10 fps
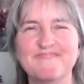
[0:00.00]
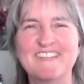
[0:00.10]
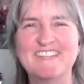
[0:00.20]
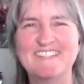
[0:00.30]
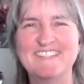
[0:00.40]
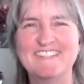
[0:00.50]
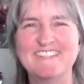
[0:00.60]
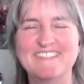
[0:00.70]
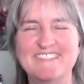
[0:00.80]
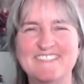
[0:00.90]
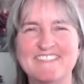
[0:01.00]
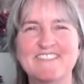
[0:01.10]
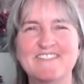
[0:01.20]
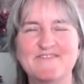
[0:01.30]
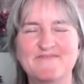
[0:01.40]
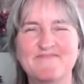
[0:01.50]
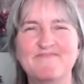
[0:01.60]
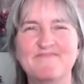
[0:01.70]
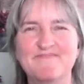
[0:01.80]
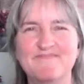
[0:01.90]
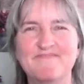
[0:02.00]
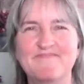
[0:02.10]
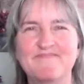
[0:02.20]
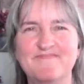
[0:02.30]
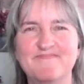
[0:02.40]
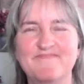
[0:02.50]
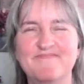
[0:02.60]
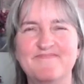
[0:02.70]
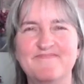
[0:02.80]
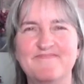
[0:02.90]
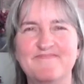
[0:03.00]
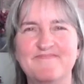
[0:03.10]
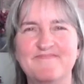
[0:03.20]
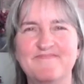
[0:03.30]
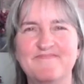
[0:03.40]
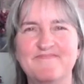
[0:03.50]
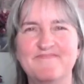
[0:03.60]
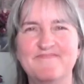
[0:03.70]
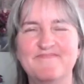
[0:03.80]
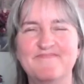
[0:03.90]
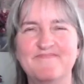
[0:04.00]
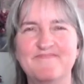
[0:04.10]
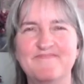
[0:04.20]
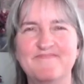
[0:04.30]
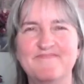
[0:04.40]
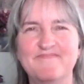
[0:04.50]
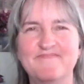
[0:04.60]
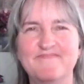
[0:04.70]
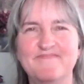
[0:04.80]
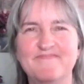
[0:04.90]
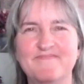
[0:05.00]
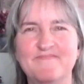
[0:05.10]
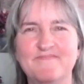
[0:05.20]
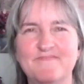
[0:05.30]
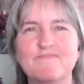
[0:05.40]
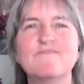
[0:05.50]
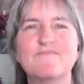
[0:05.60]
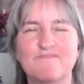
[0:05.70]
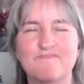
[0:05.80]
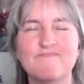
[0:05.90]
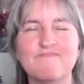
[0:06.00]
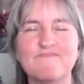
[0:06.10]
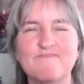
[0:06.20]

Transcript: (not speaking)